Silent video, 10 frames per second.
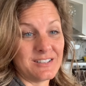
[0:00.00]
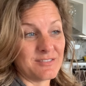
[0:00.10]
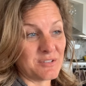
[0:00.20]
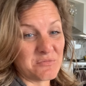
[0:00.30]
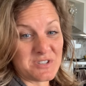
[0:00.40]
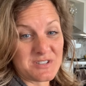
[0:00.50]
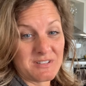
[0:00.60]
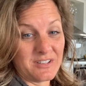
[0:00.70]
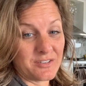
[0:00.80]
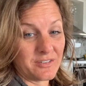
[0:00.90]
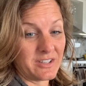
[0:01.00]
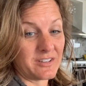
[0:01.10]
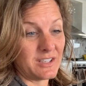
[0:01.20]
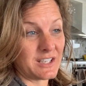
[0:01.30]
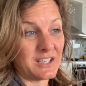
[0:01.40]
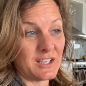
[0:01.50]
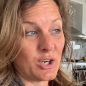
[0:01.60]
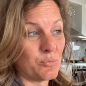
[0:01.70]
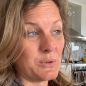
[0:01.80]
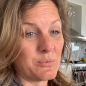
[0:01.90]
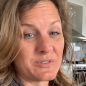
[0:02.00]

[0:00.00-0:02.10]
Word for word: From just literally clean, can you help people